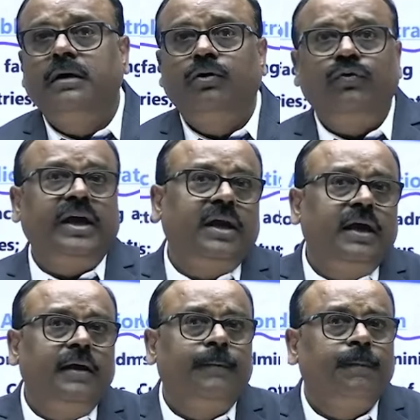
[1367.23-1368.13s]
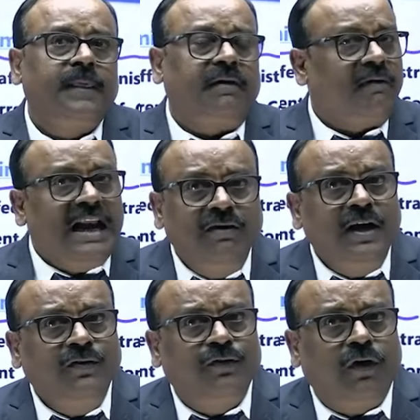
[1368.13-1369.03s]
very
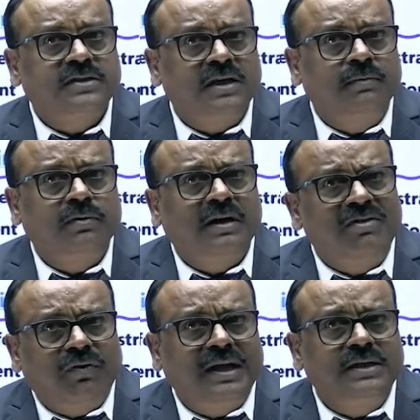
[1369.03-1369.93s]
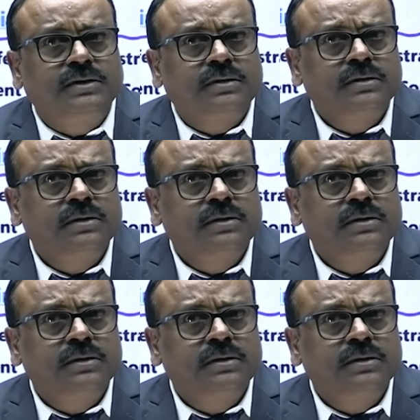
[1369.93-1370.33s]
relevant for some countries